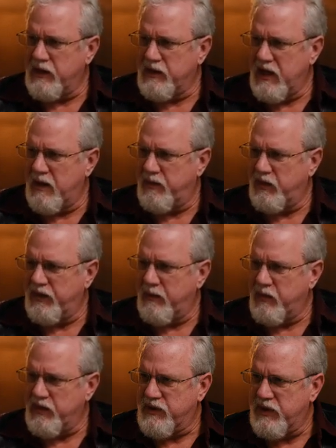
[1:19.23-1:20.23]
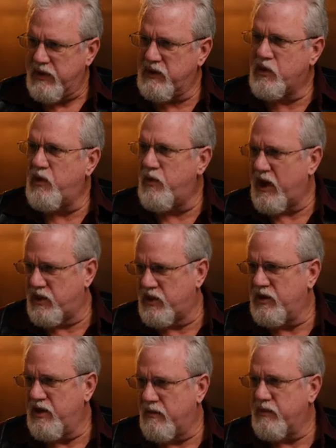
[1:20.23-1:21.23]
example number 6,
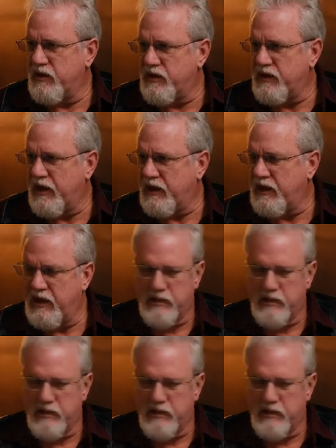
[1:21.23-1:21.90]
correction number 6.